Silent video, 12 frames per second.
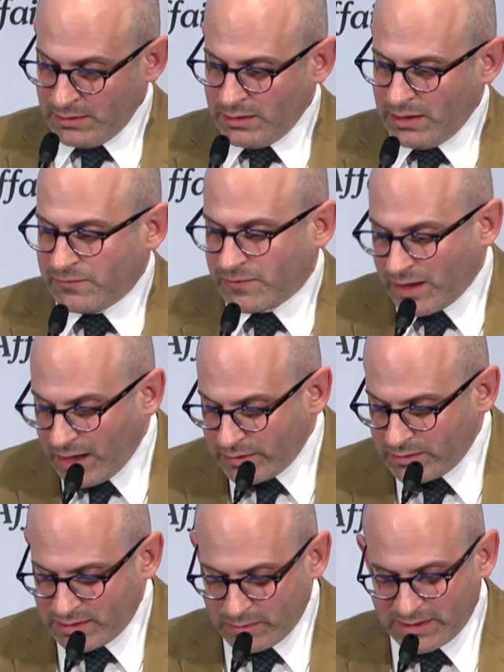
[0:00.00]
And for
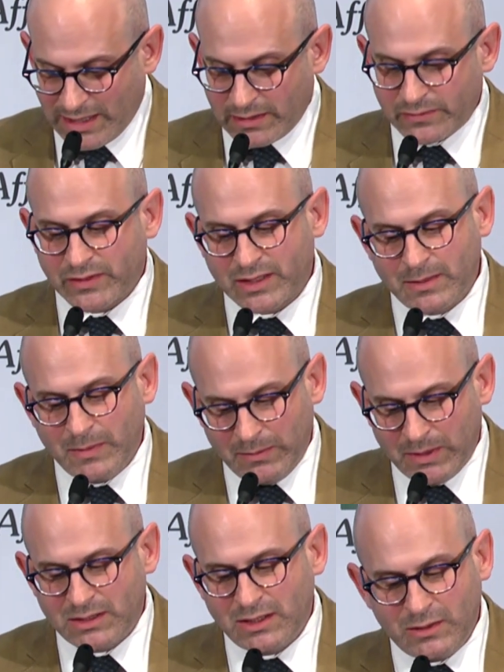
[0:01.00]
others, it was out of a
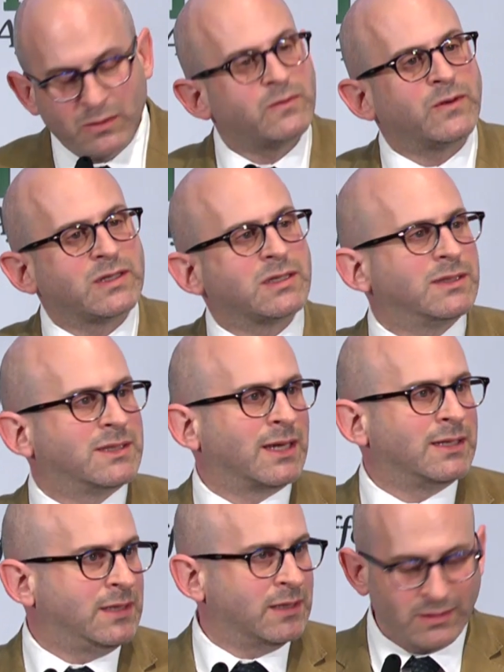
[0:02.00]
commitment to universalist
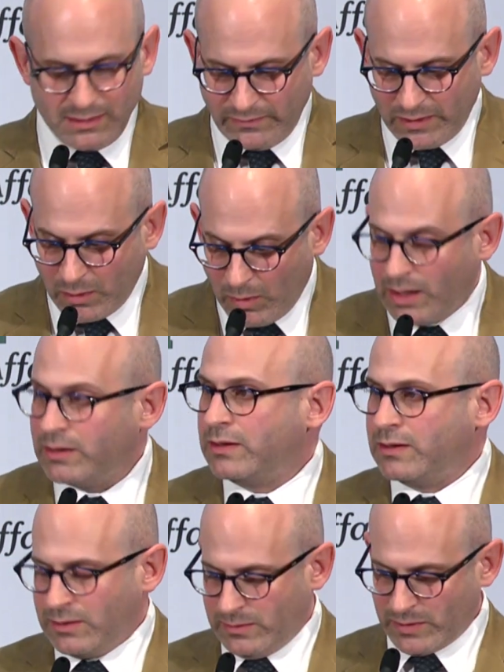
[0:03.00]
ideals of equality
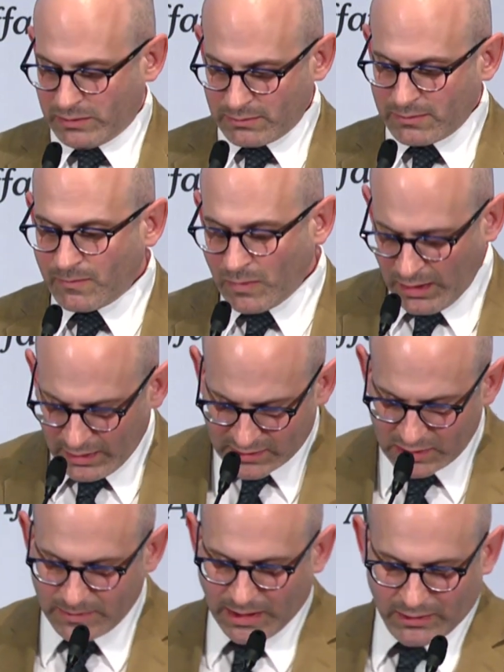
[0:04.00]

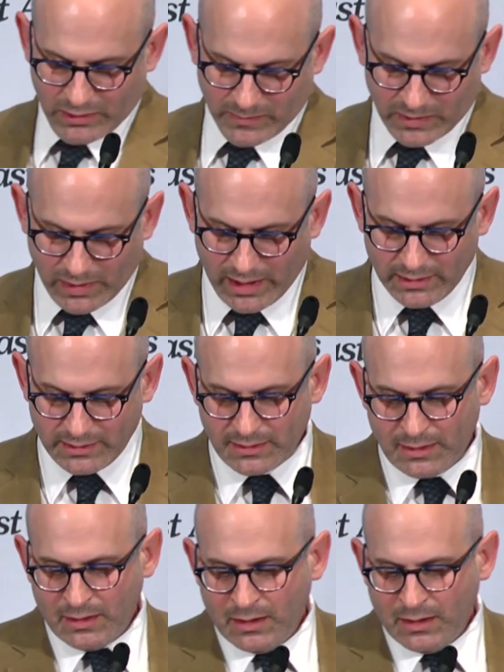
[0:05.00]
and human rights.